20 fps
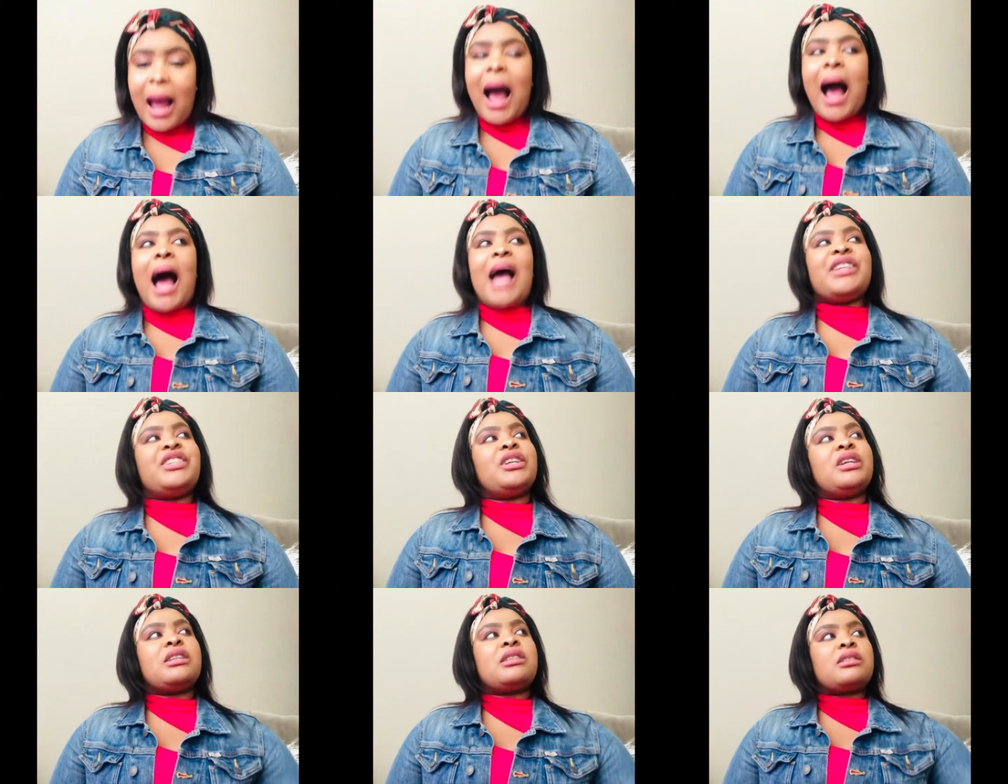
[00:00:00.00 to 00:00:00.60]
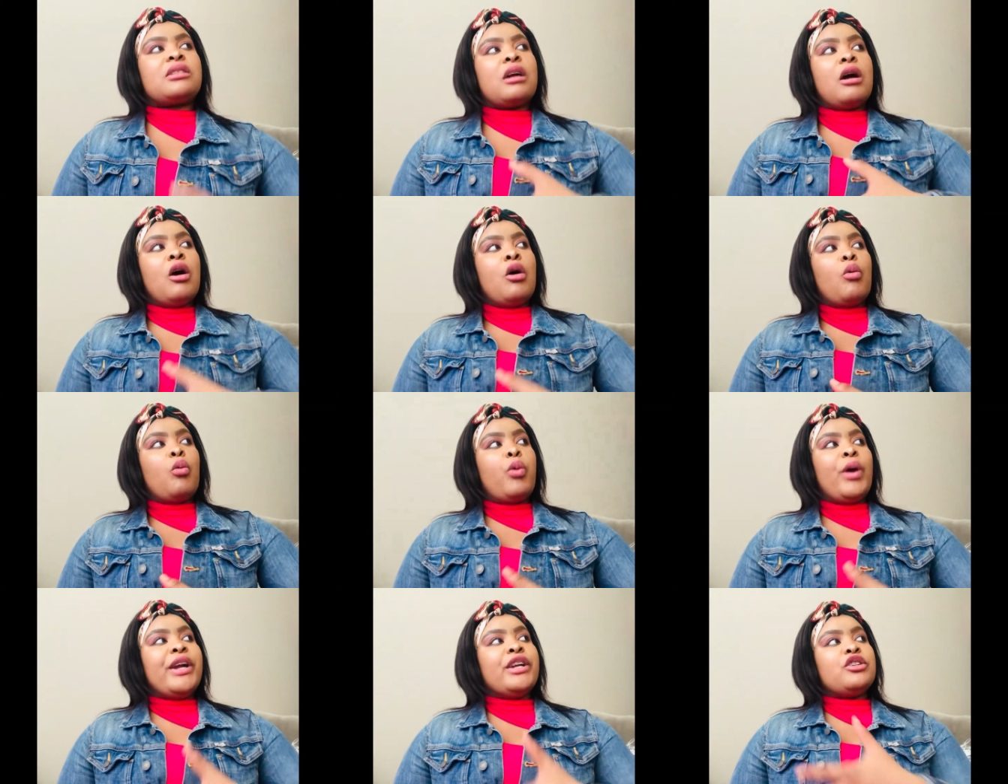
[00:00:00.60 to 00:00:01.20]
I just
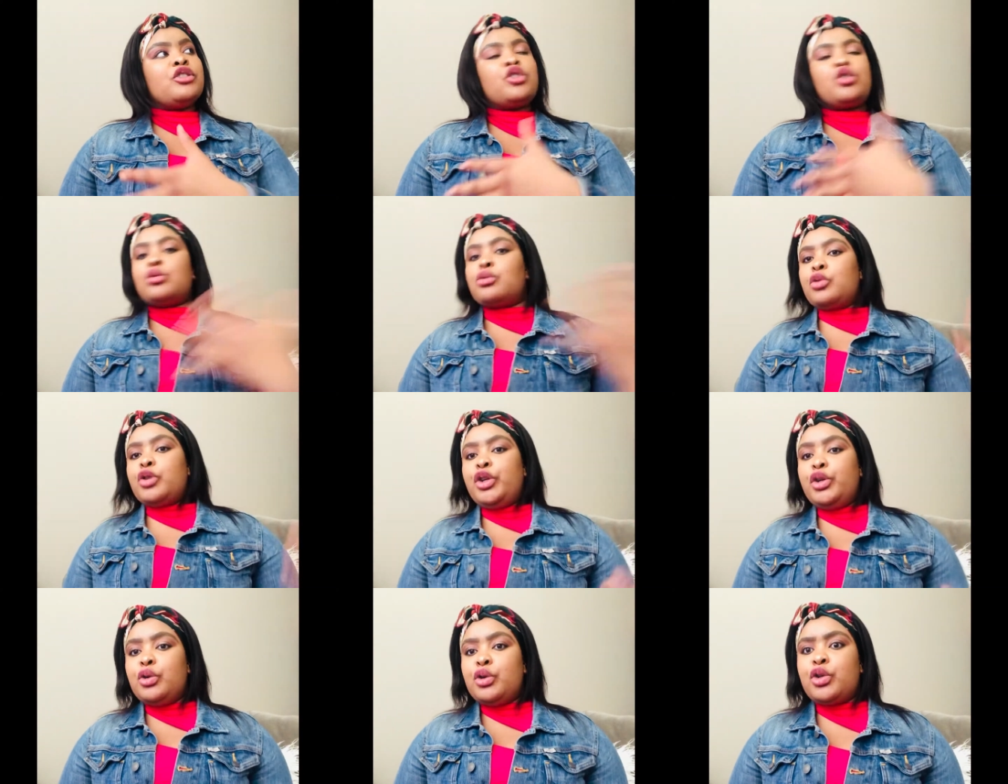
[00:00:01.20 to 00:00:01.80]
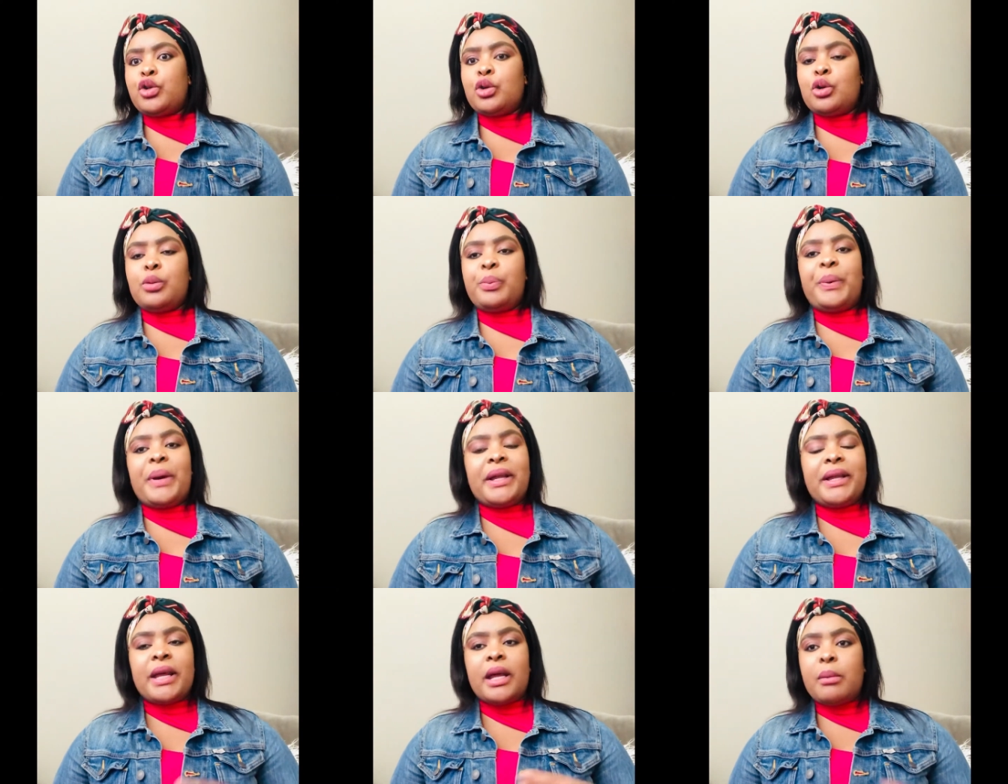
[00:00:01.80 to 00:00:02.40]
went to YouTube,
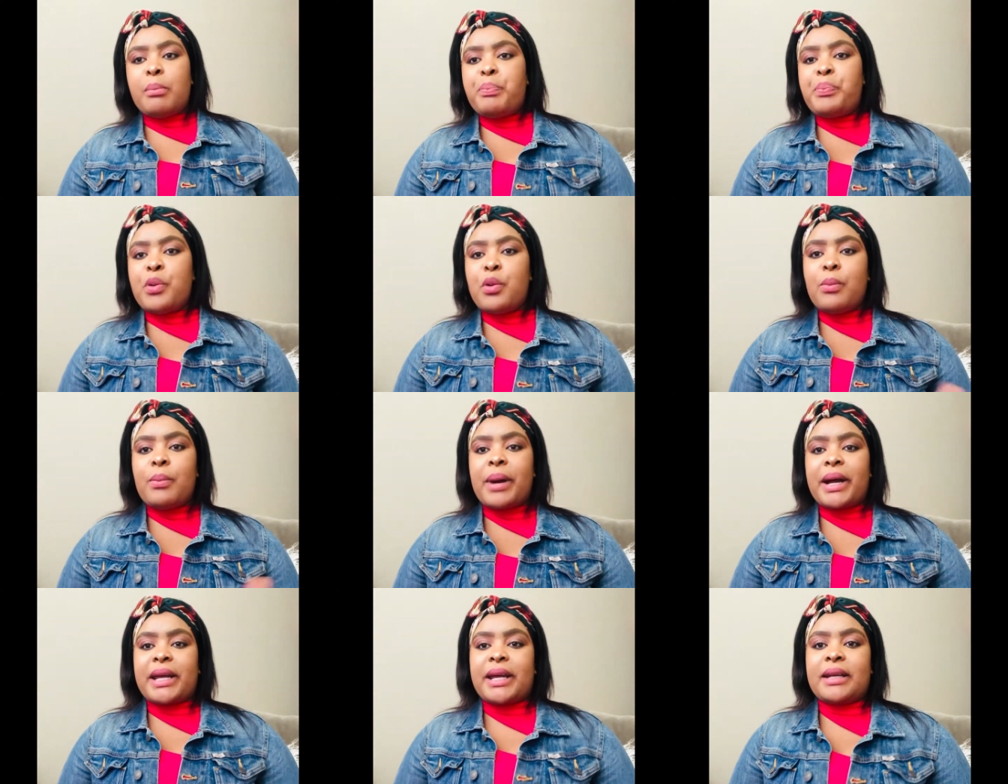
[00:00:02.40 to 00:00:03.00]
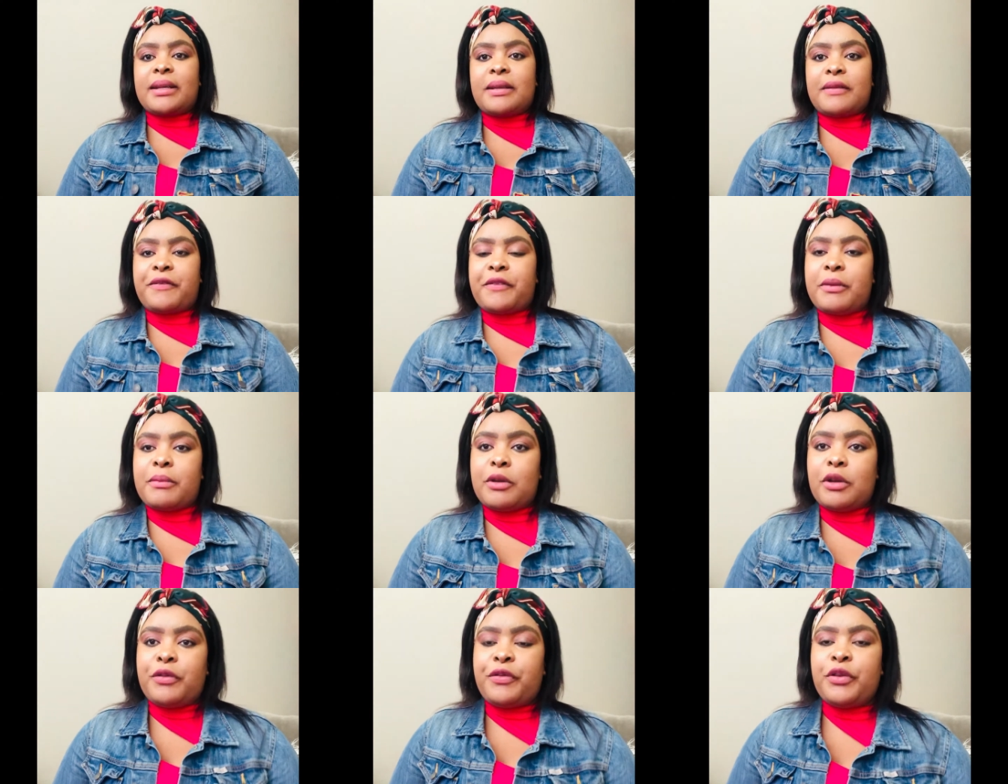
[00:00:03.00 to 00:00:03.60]
and then boom, I get the
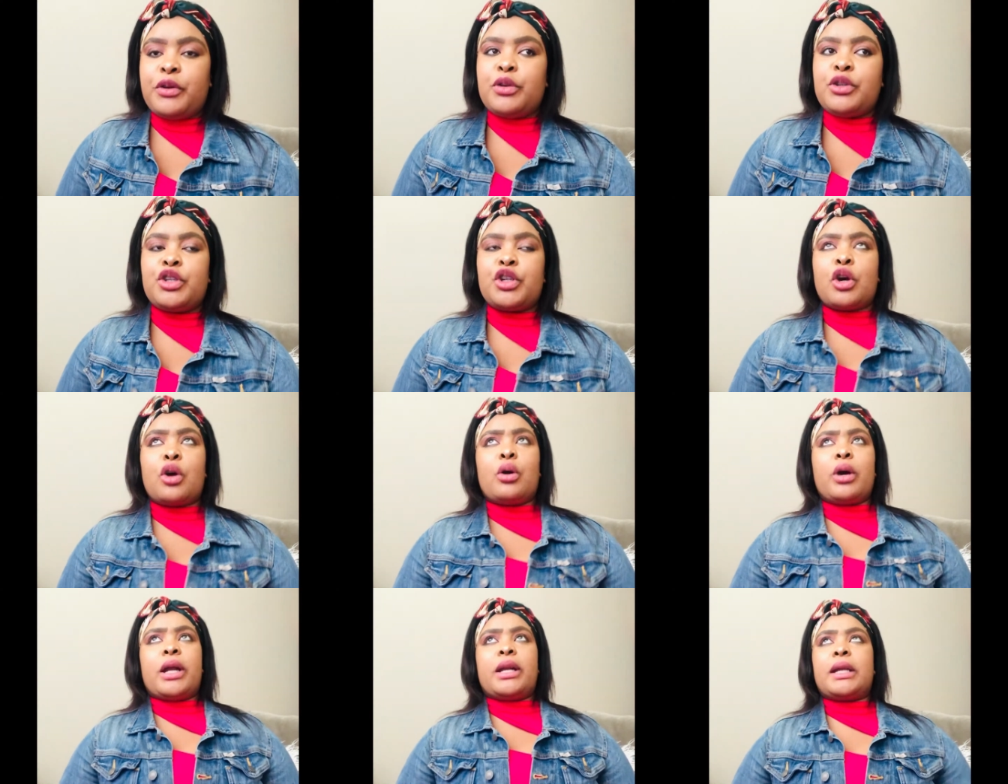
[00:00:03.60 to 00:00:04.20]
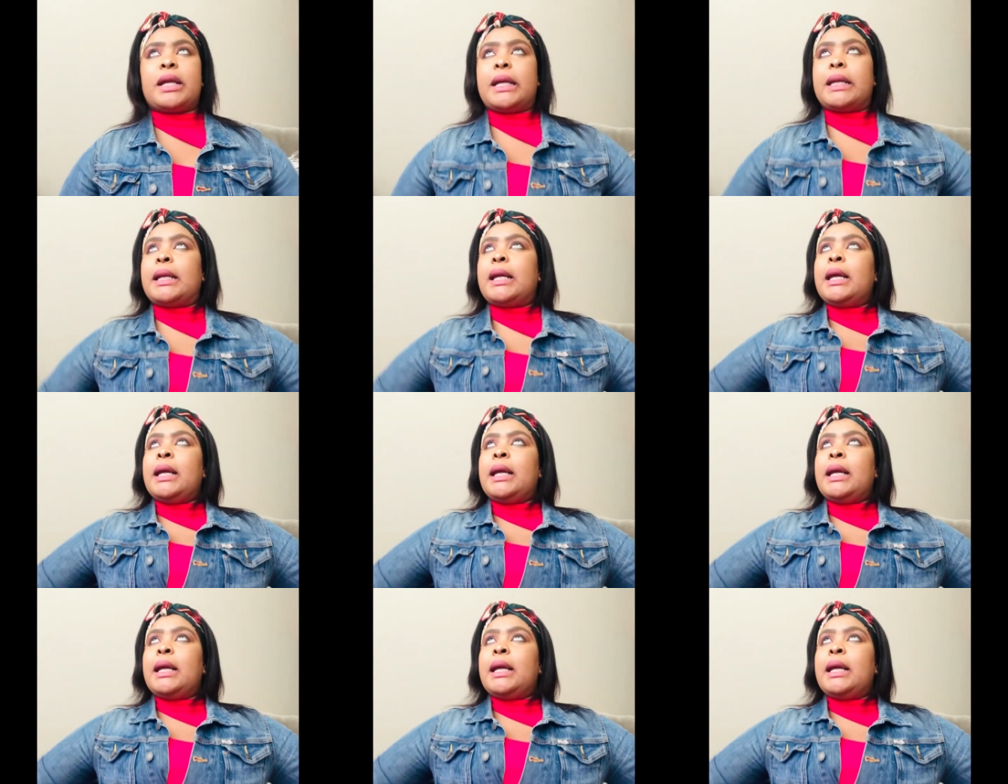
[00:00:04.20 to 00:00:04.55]
Family Feud show, and then